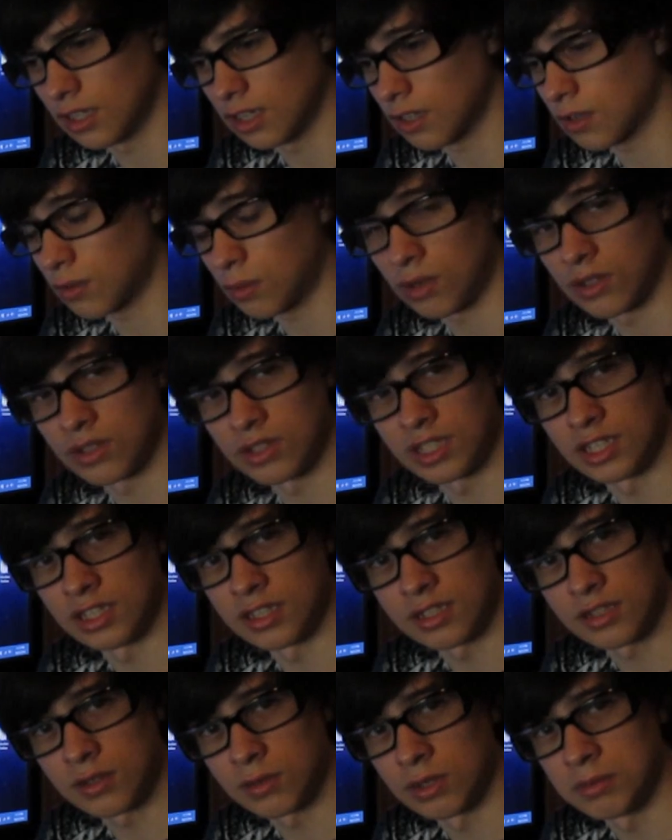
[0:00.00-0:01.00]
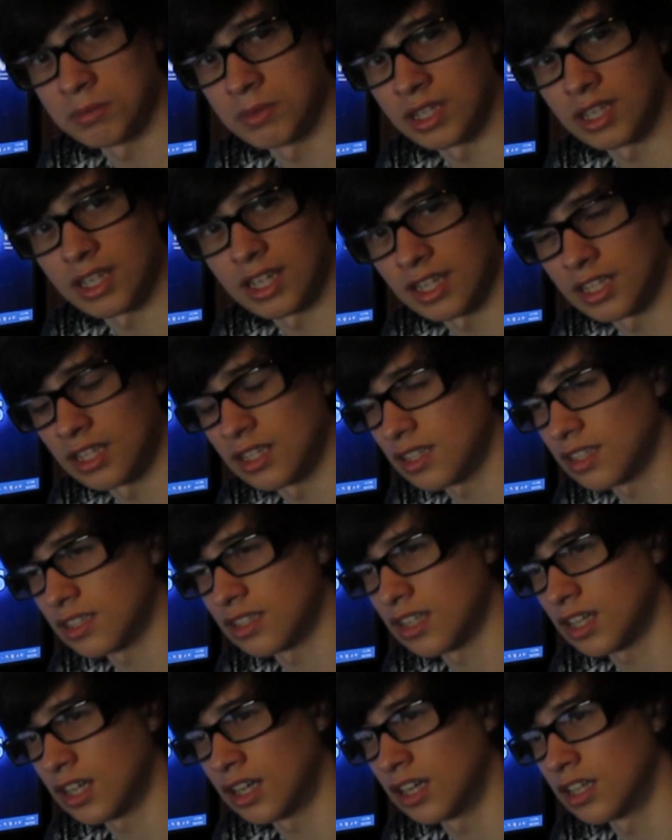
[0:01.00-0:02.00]
quality equipment and
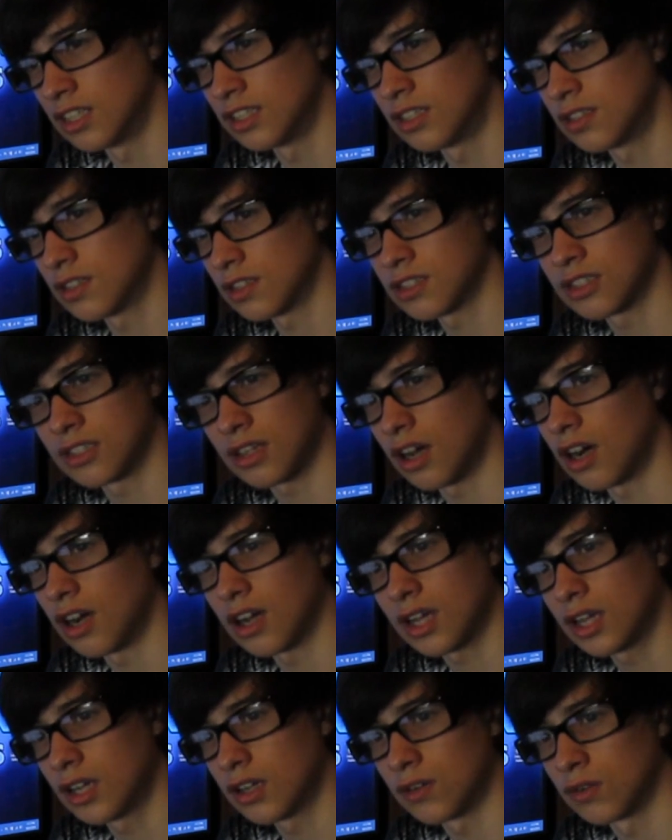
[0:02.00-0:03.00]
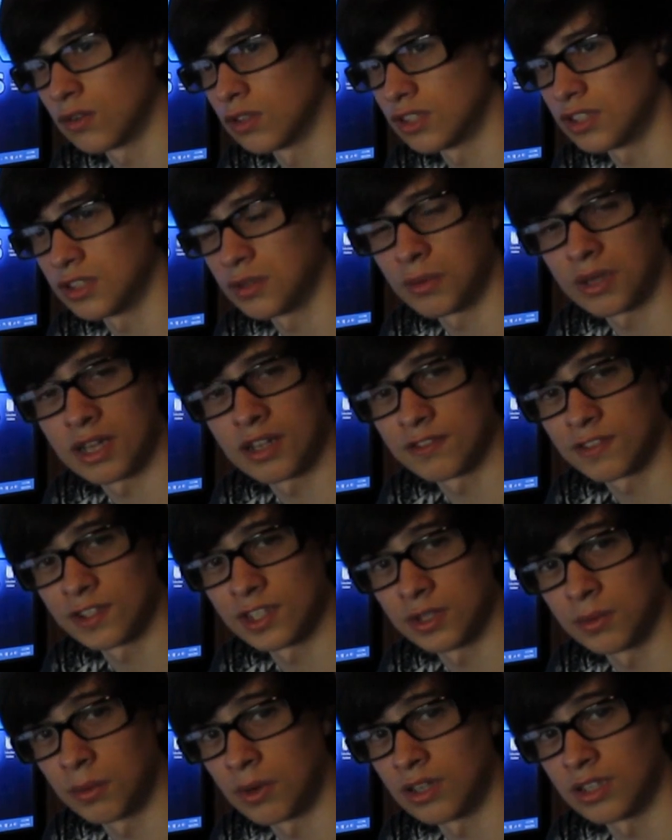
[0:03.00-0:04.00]
just talk or do whatever
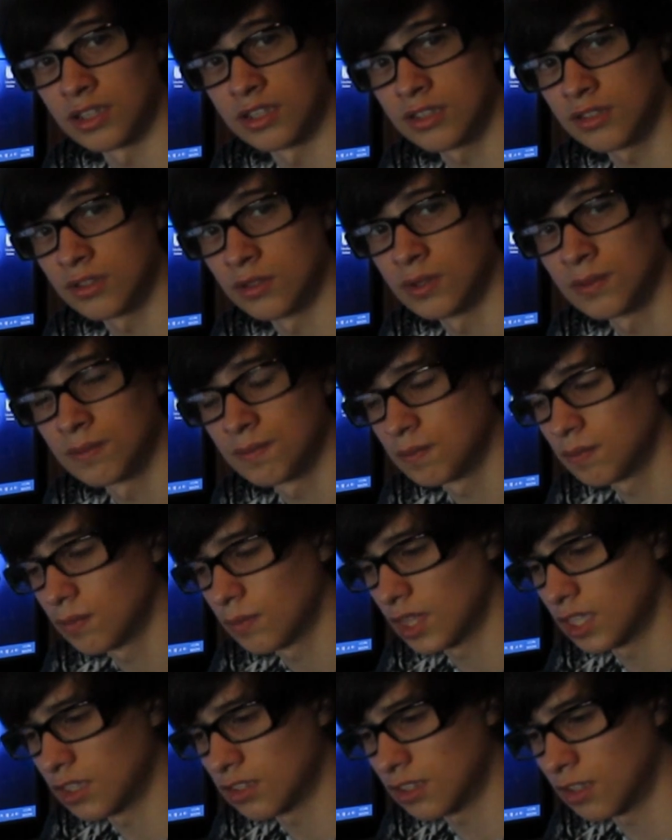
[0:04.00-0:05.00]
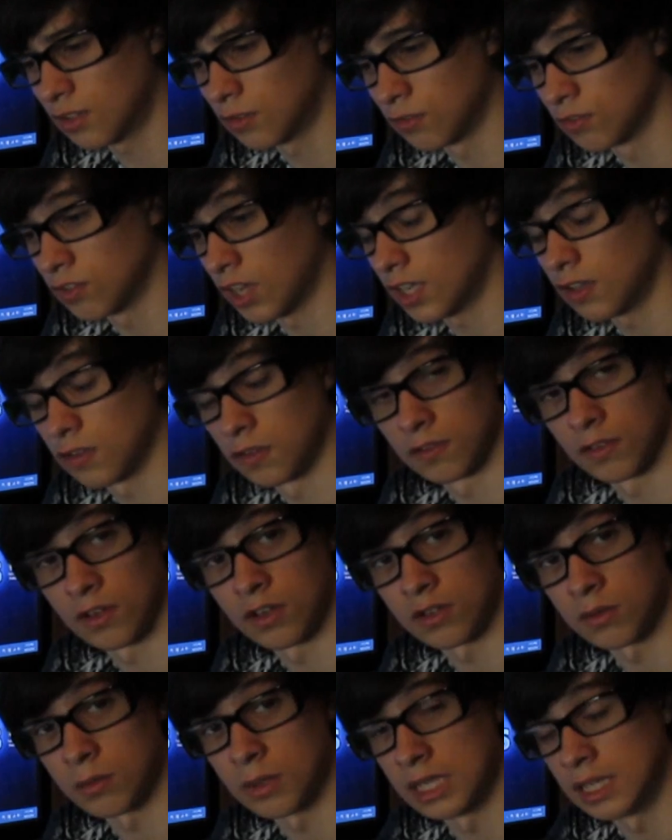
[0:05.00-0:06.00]
you want to do. There's no right or
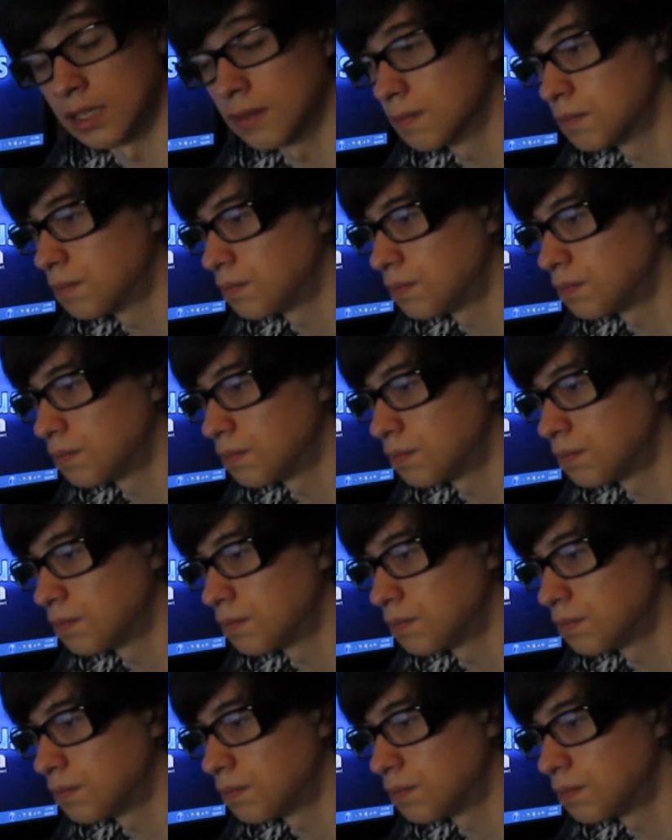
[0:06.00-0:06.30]
wrong way.